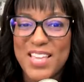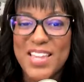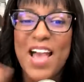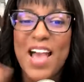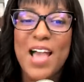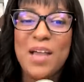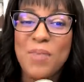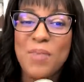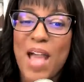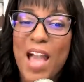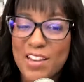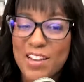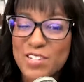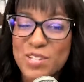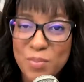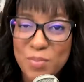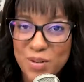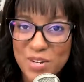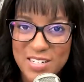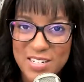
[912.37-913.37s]
And I
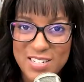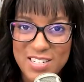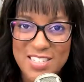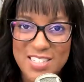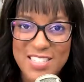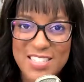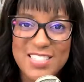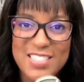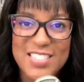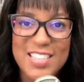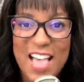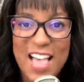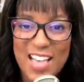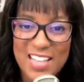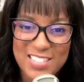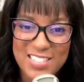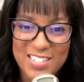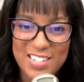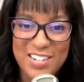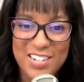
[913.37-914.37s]
actually predicted this
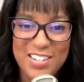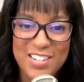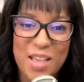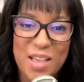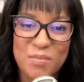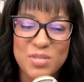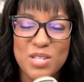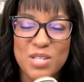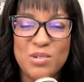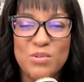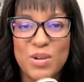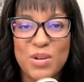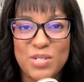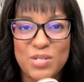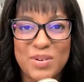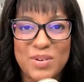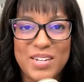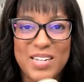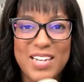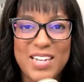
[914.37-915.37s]
last year in episode
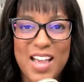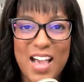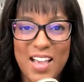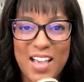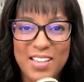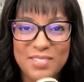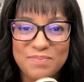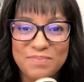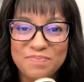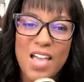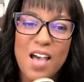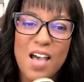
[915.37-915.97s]
129,